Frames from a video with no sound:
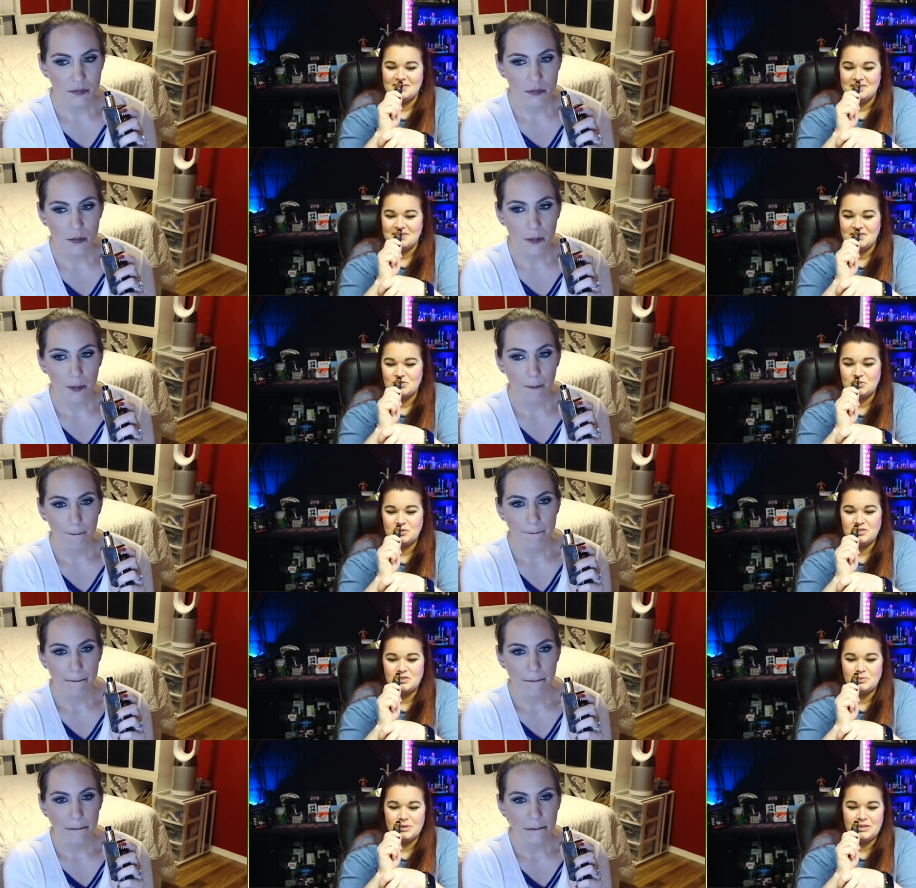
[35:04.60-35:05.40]
Speaker 1: It's
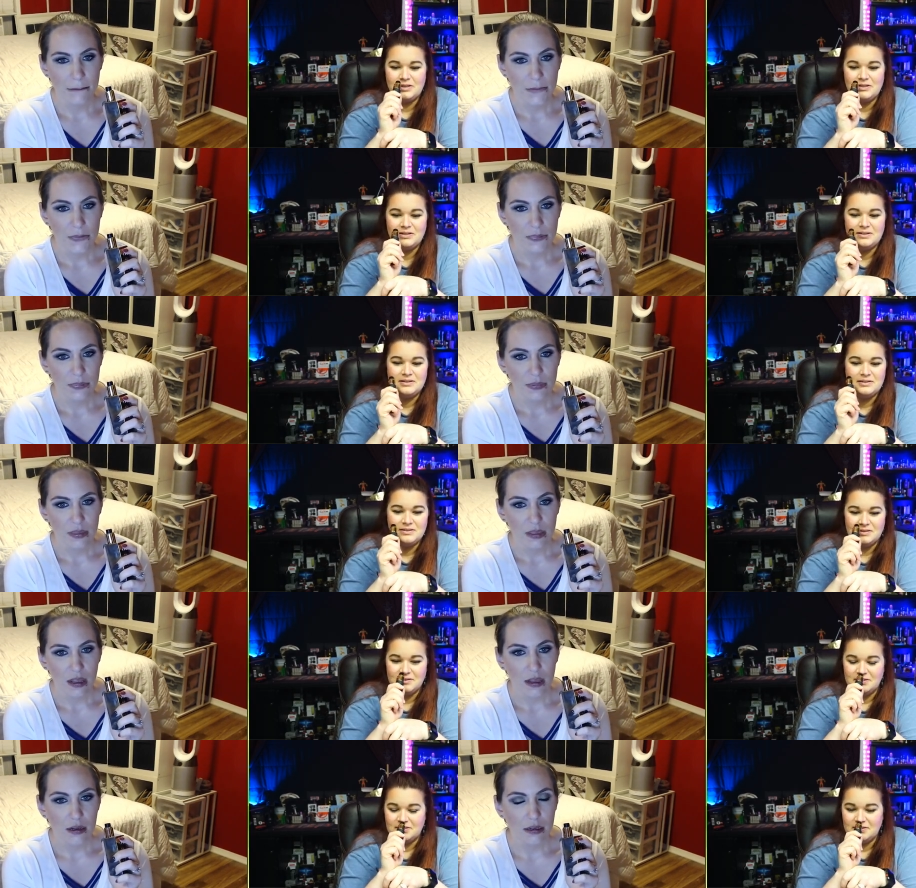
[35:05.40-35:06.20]
really sweet.
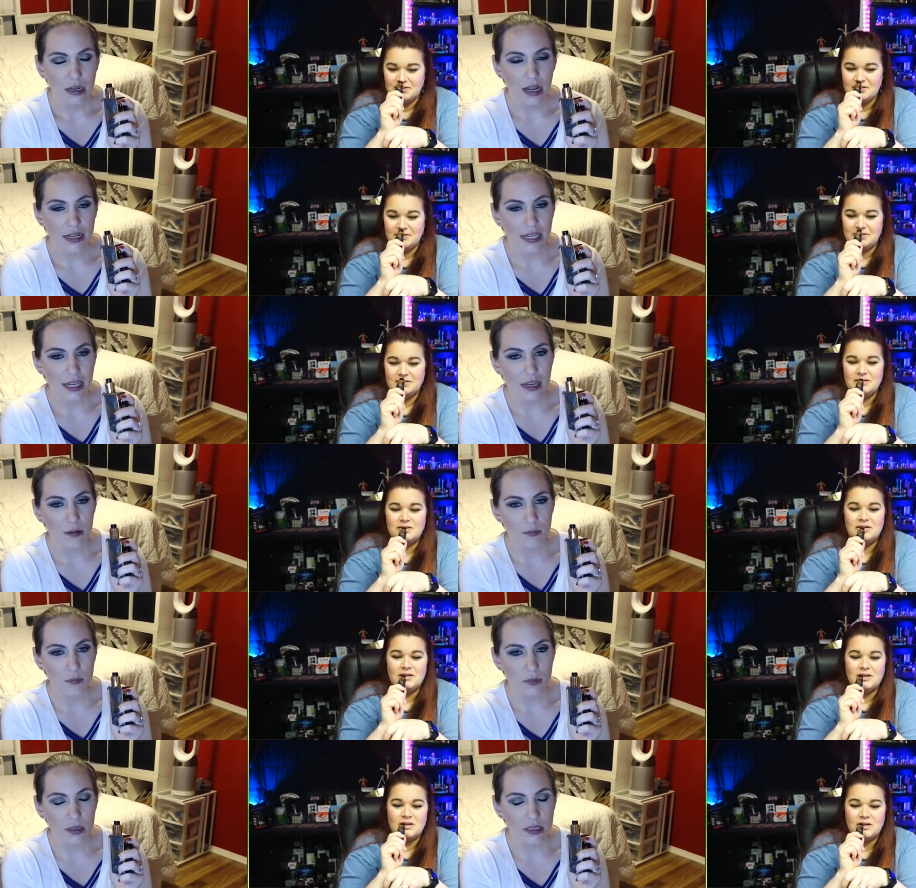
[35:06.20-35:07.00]
Speaker 2: I can't.
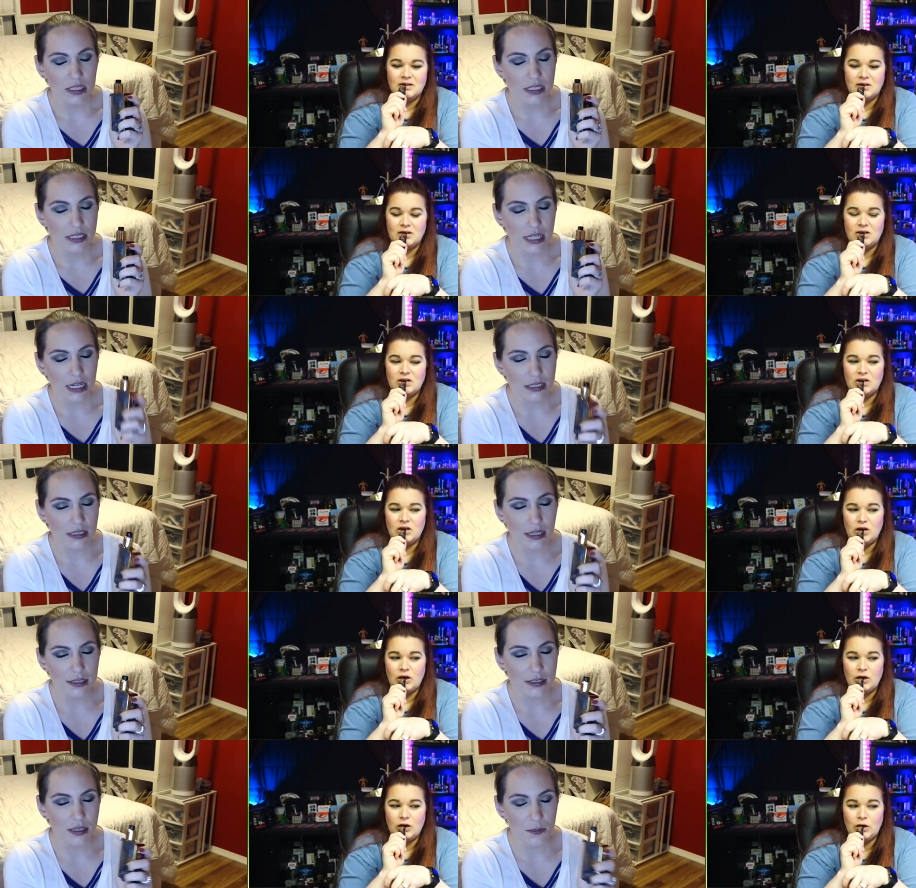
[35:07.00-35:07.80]
This tastes
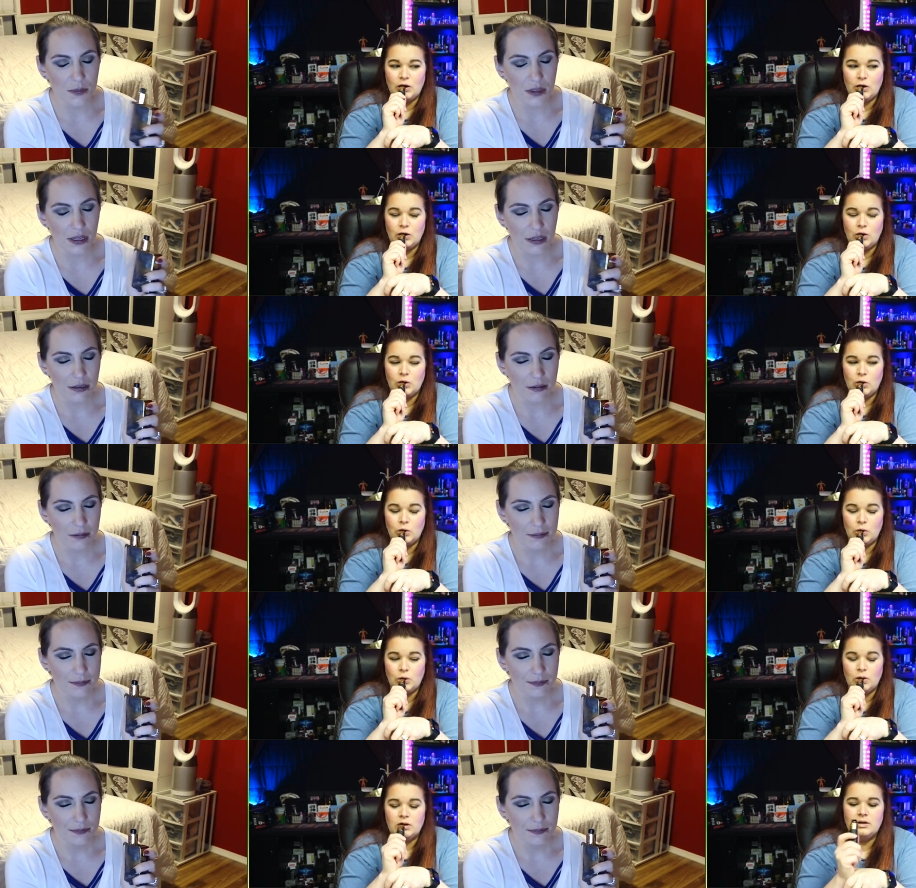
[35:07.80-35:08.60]
like something.
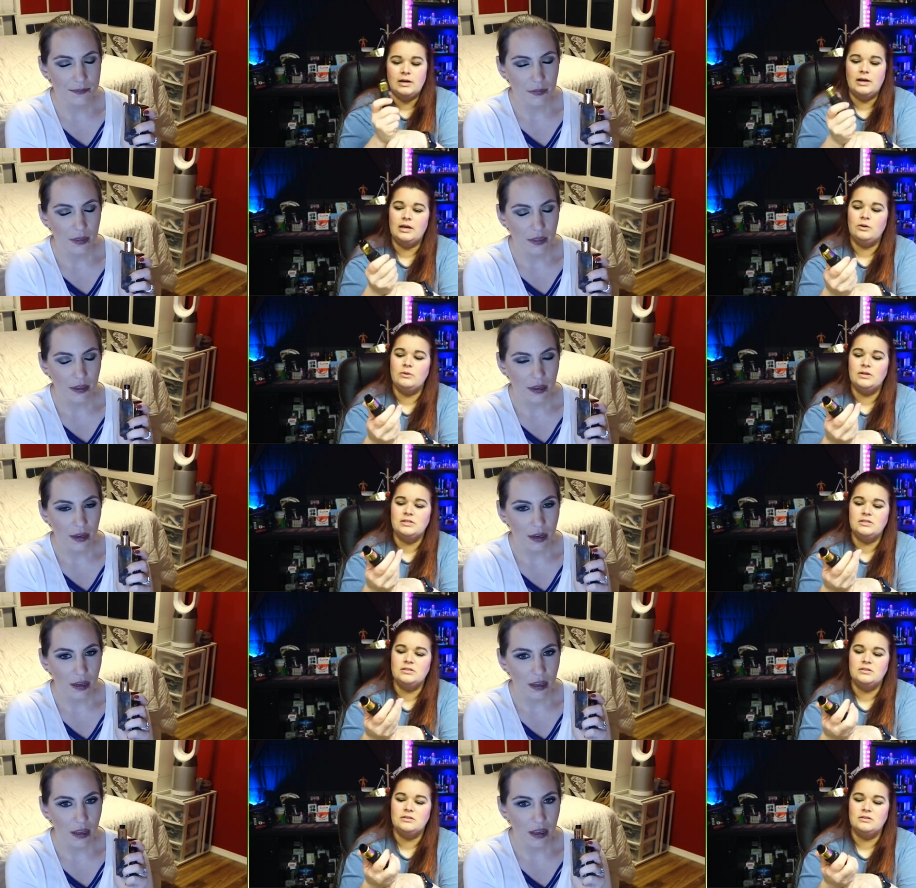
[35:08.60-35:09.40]
Speaker 1: How do I?
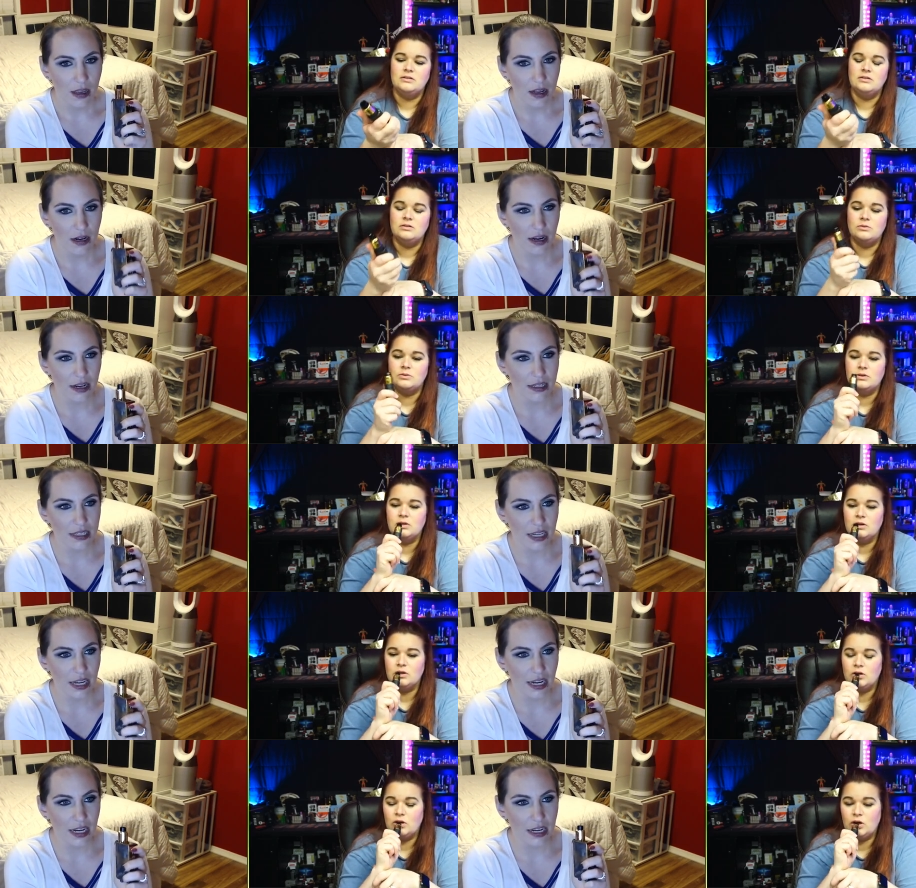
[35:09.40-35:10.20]
And I one?
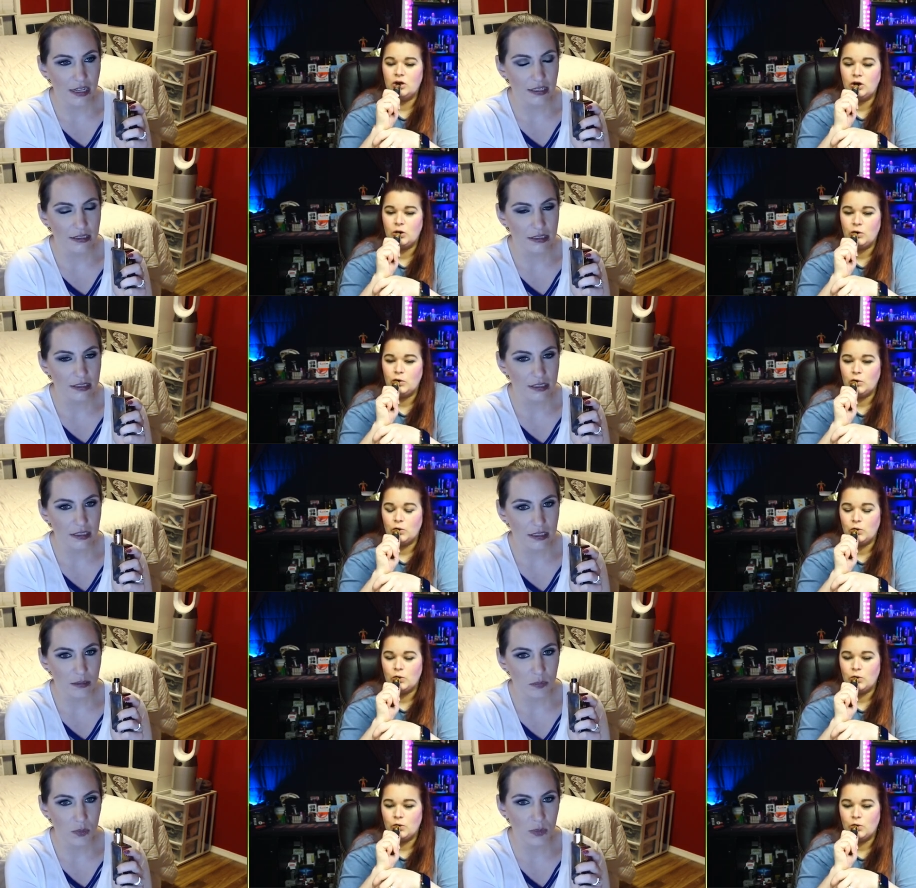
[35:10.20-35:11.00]
Speaker 2: can't
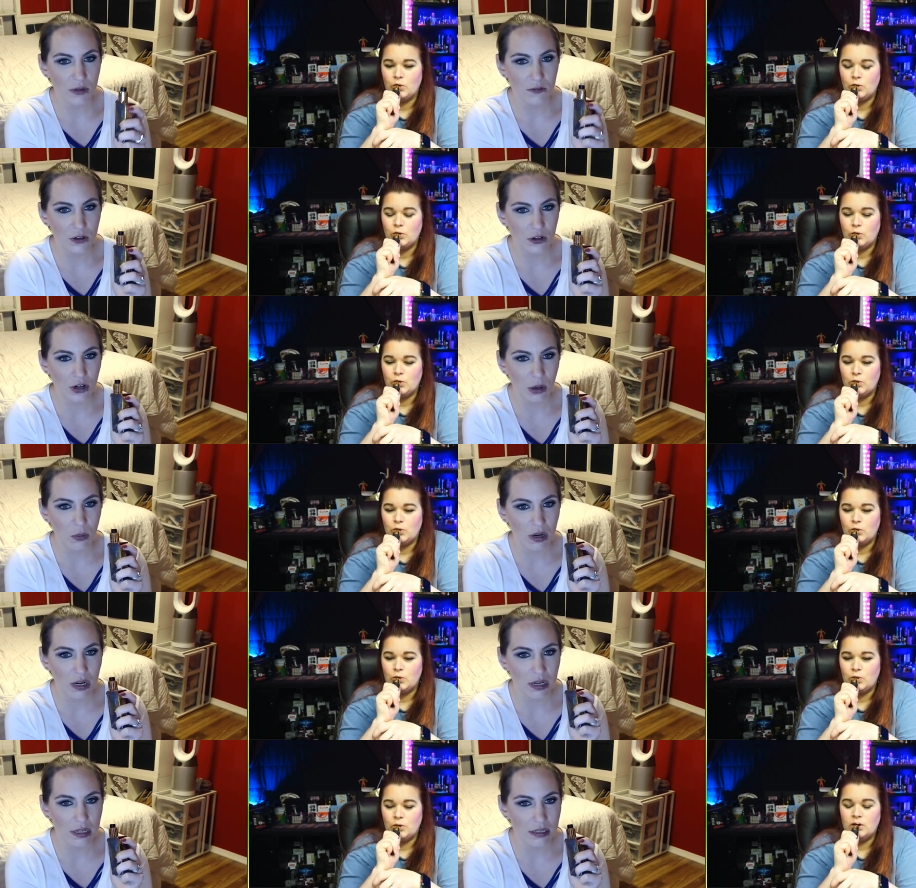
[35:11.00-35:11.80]
put my finger on what
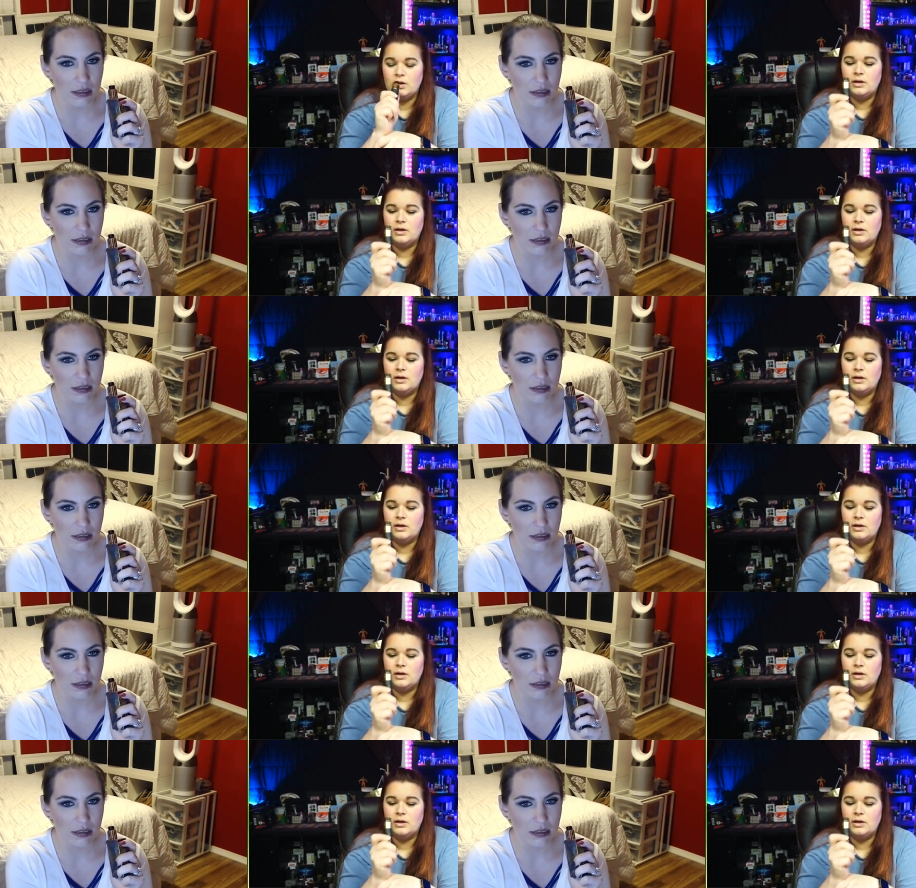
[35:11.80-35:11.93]
it is.